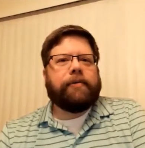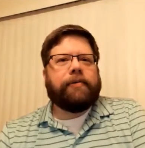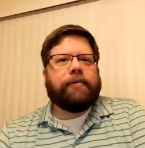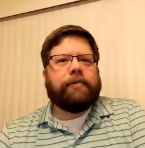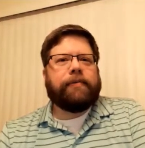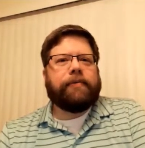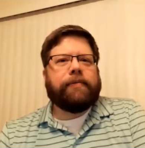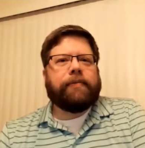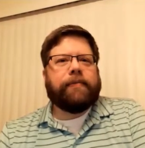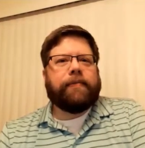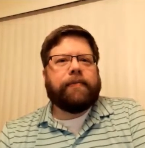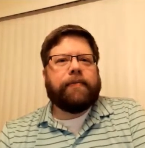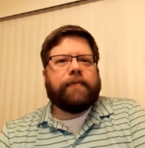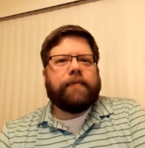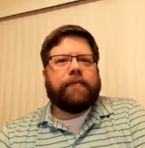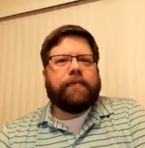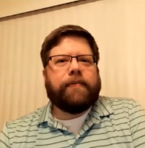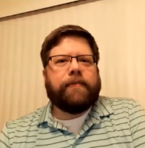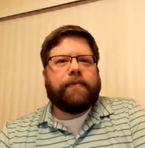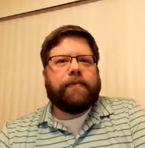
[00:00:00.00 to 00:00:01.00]

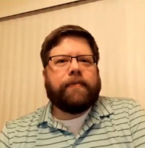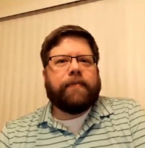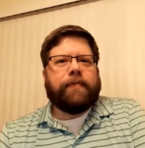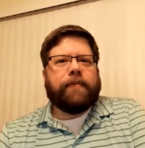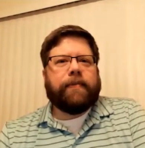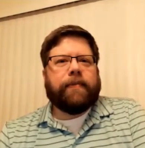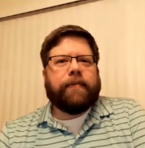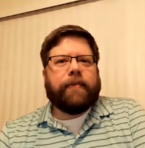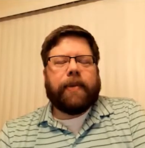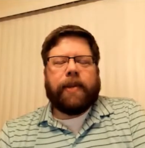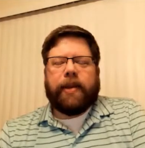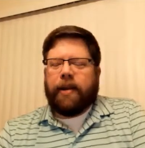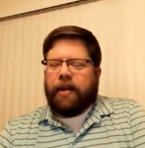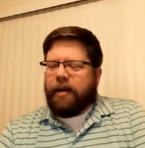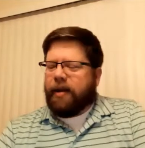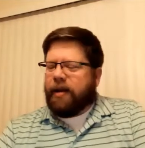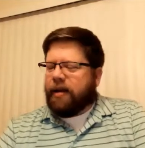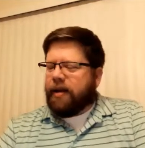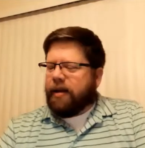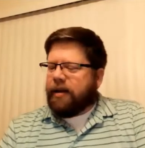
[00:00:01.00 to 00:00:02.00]

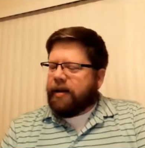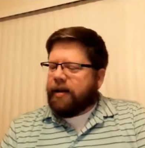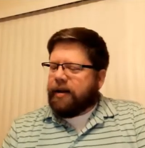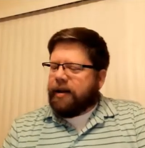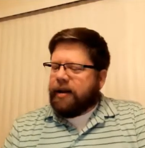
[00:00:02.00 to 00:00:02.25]
No one is speaking in this clip.